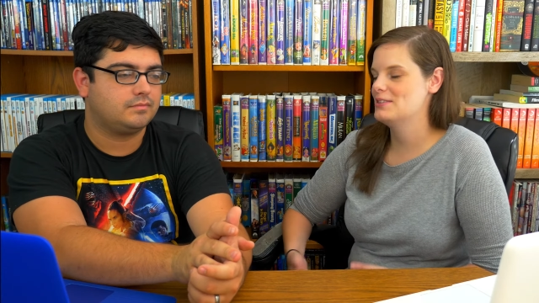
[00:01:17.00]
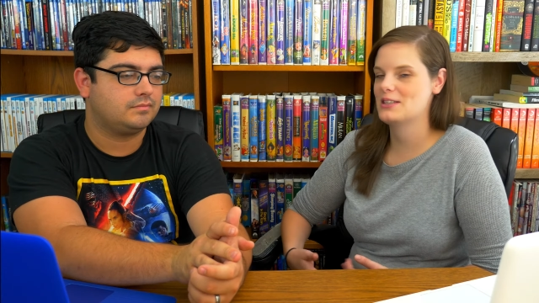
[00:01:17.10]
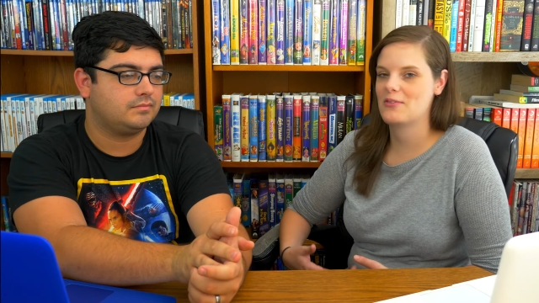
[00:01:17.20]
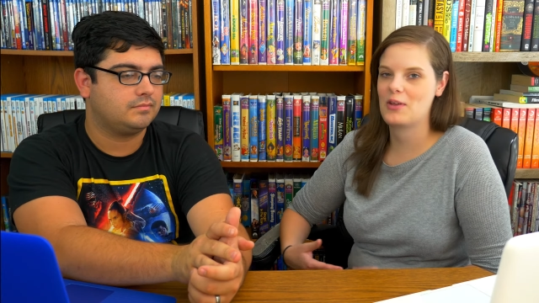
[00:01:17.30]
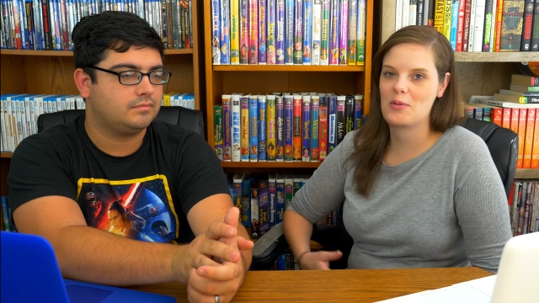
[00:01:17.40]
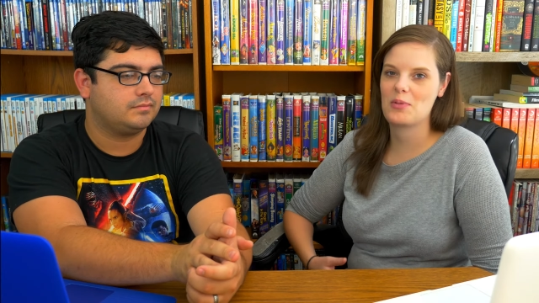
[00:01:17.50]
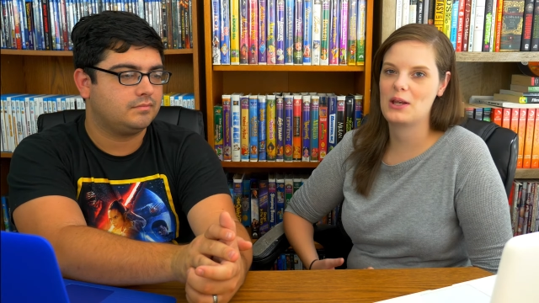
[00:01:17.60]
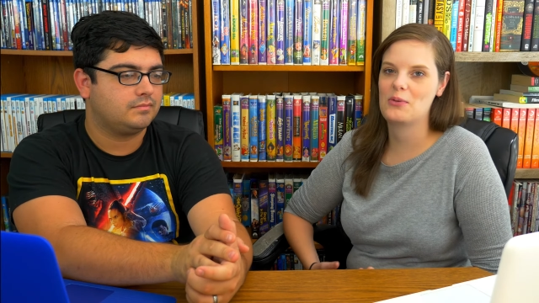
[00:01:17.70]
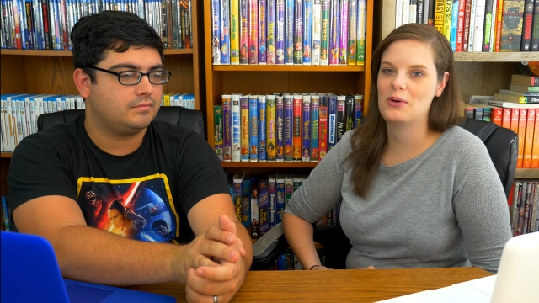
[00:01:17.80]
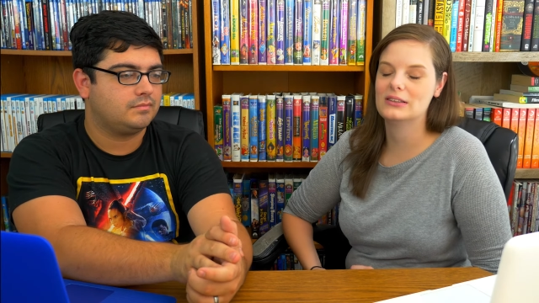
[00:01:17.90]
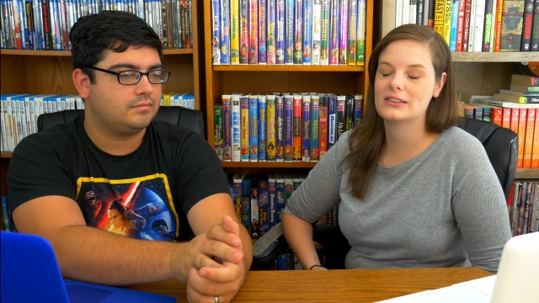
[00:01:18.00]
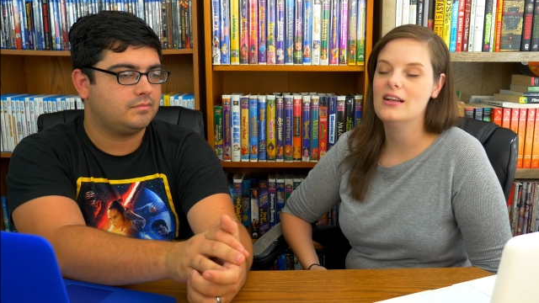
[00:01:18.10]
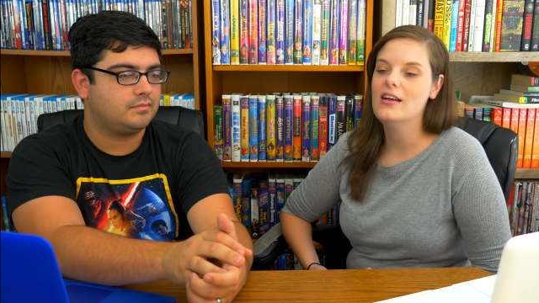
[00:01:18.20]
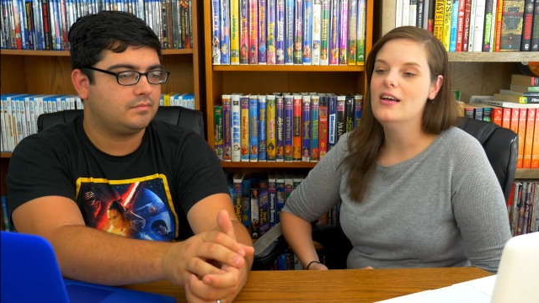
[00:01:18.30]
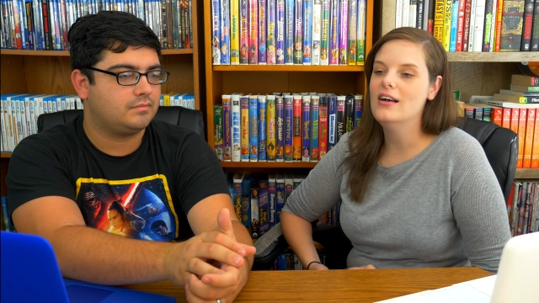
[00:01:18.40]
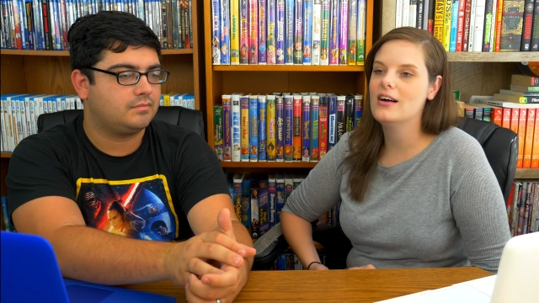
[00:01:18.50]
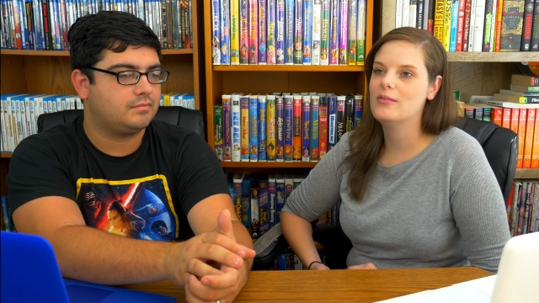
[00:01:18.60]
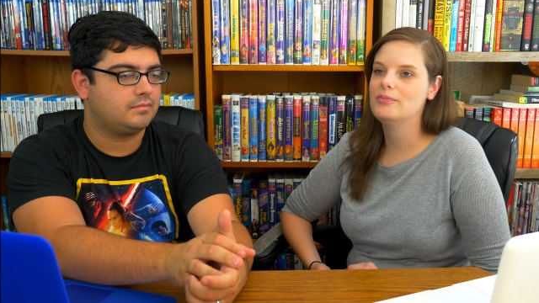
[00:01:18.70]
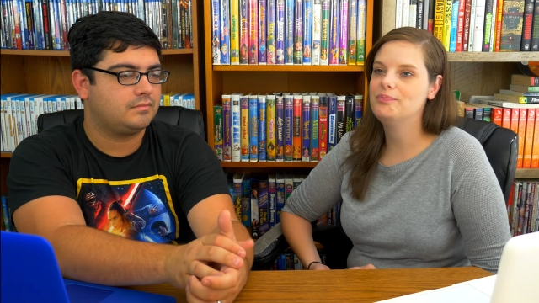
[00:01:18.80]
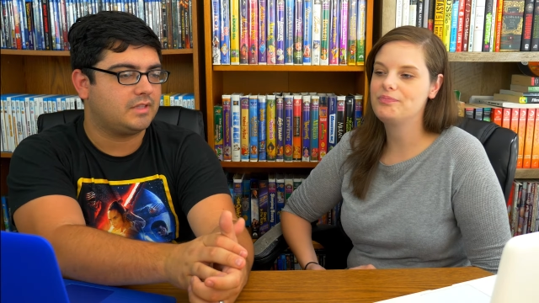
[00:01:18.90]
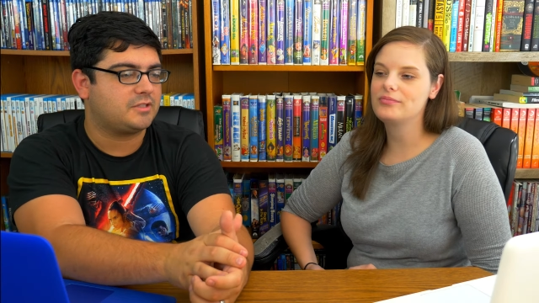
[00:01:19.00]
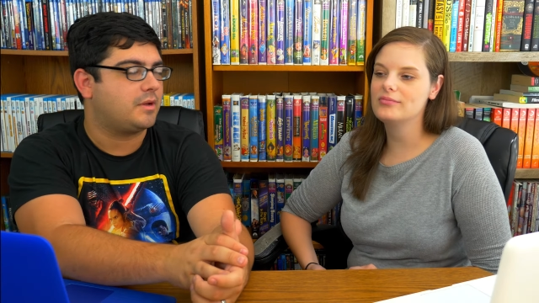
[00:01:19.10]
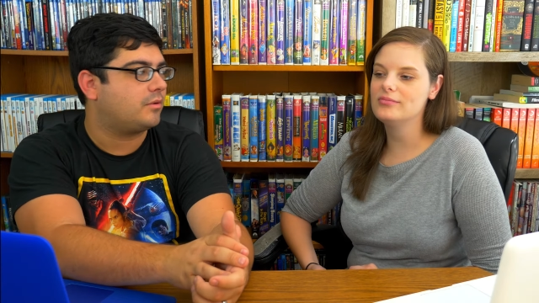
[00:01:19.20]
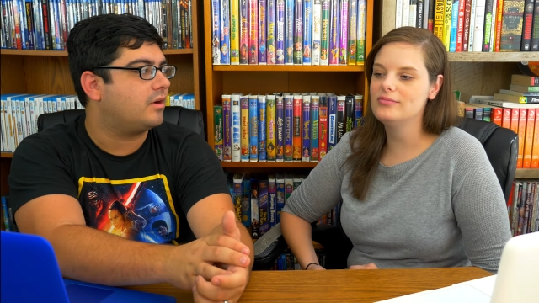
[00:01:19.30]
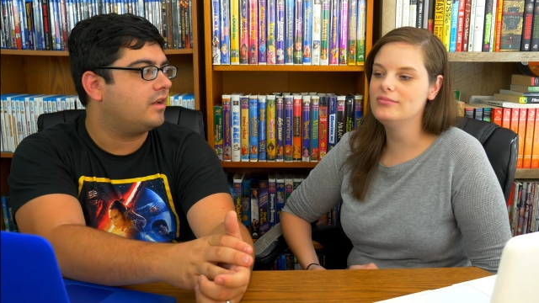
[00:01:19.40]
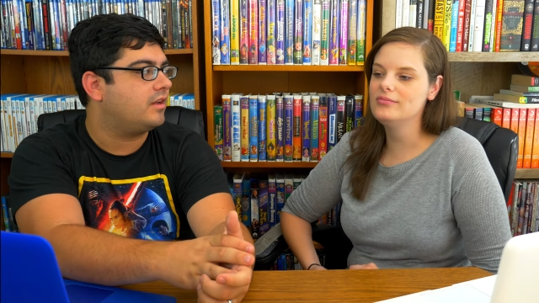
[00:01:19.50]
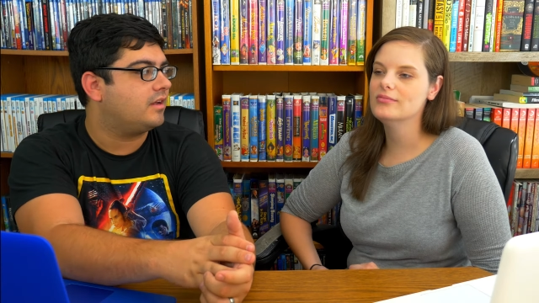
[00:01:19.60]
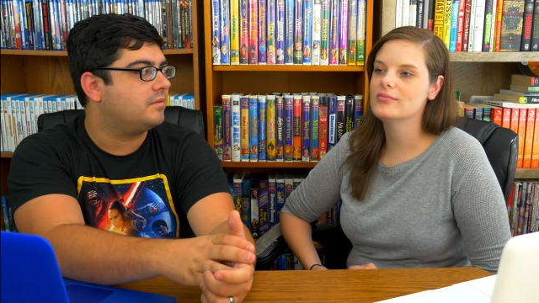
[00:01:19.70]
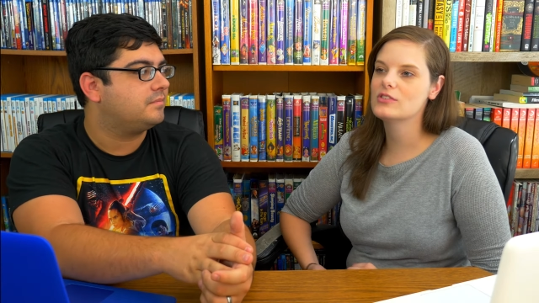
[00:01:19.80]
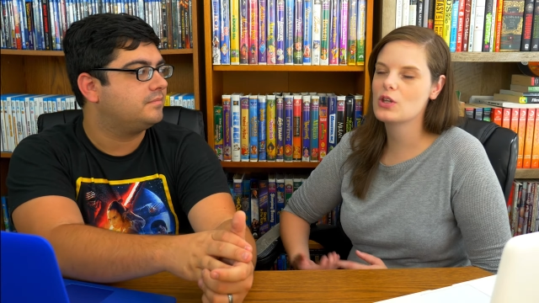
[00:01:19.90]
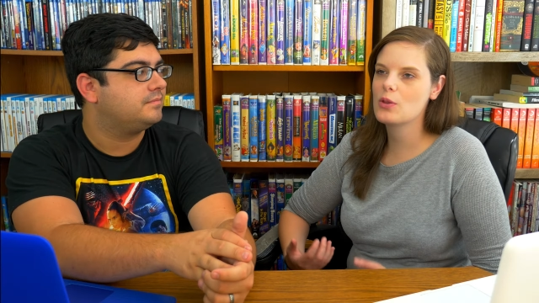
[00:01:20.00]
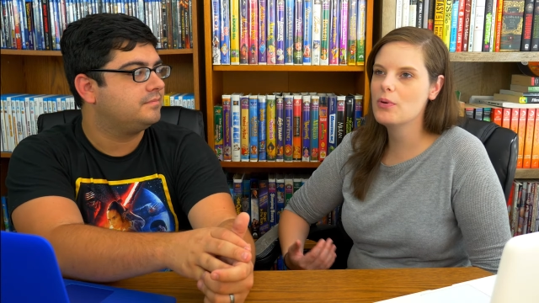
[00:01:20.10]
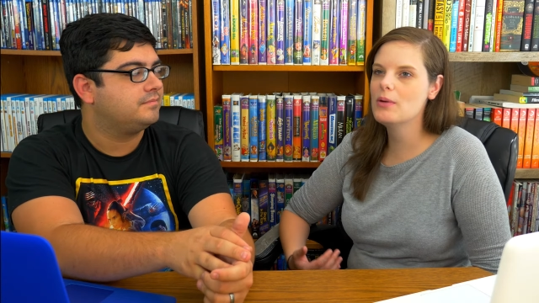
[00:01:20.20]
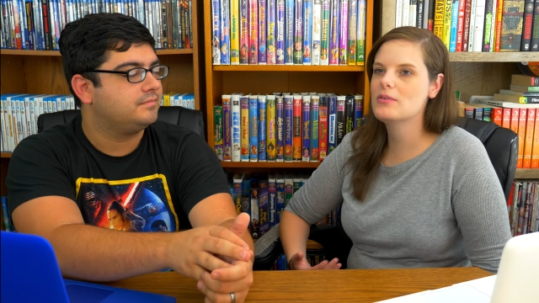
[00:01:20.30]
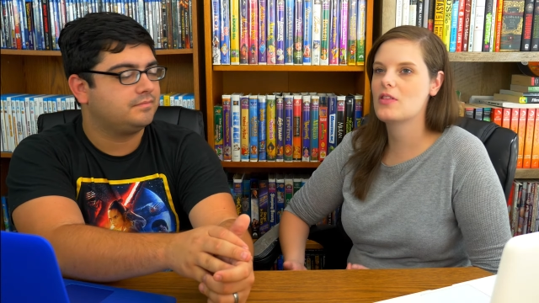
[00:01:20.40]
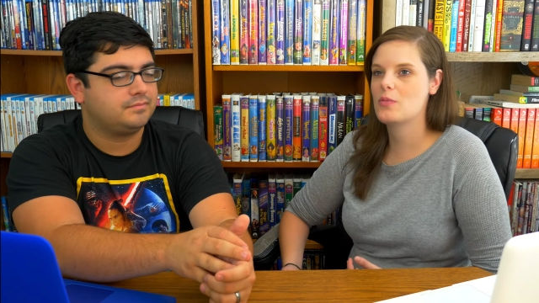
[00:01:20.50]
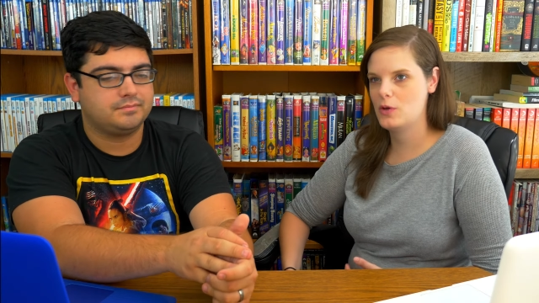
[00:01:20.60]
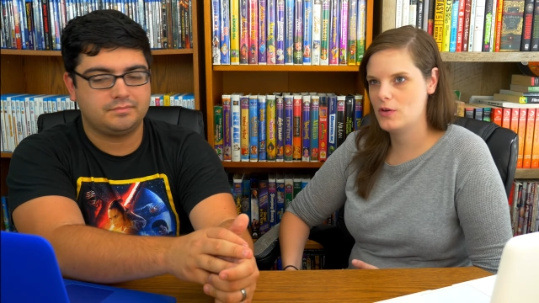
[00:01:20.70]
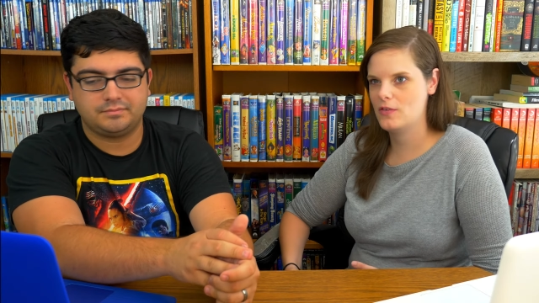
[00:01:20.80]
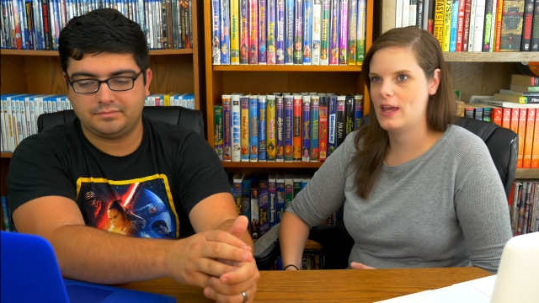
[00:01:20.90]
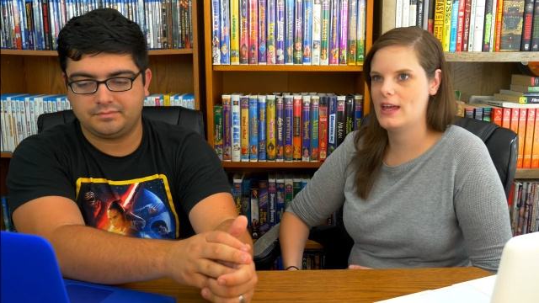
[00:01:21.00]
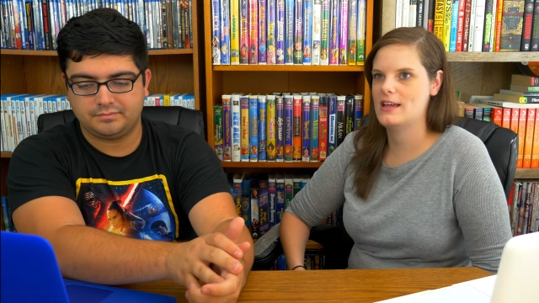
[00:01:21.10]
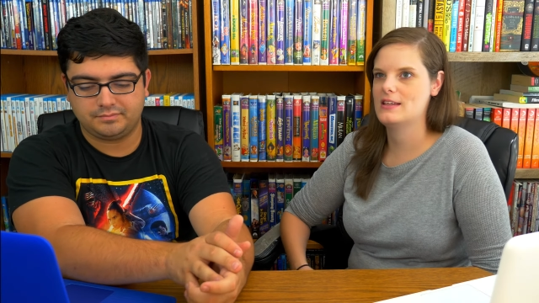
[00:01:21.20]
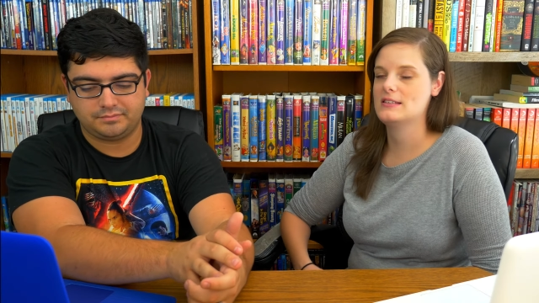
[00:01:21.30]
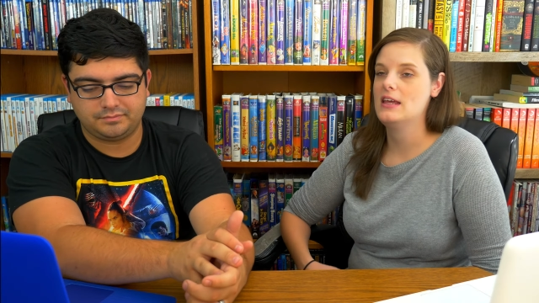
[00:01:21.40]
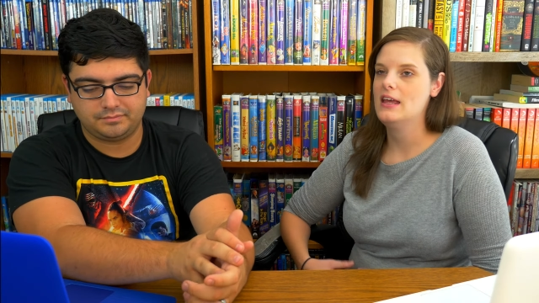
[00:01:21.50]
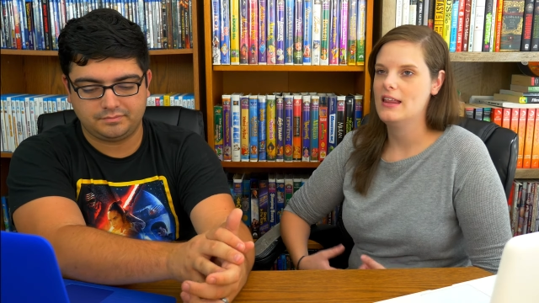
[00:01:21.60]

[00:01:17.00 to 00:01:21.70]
Speaker 1: since I've only played it once. Um,
Speaker 2: that's about right, yeah.
Speaker 1: So the premise of the movie is